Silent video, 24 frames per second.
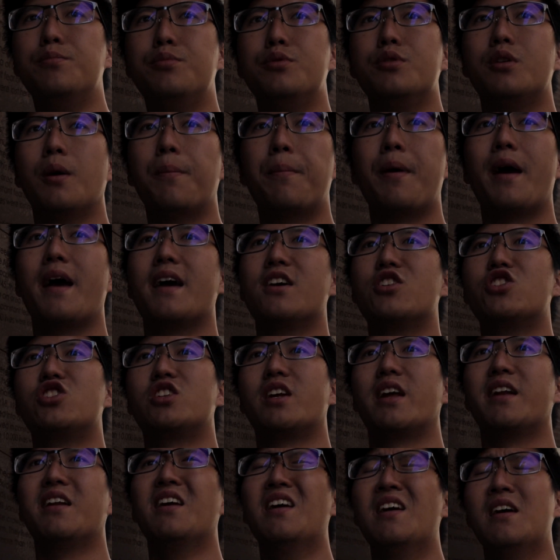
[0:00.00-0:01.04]
Budapest,
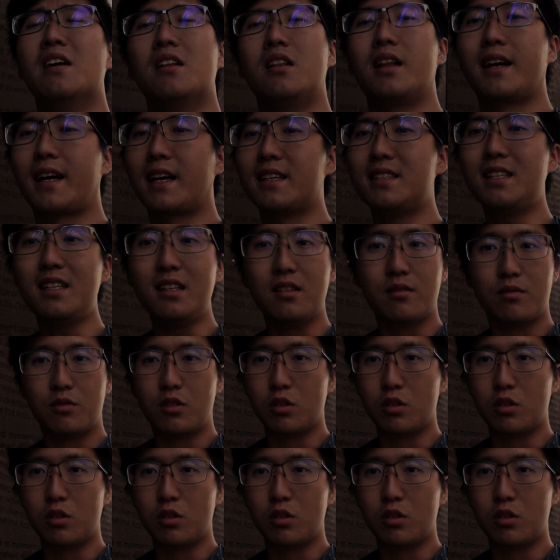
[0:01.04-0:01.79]
and like I said,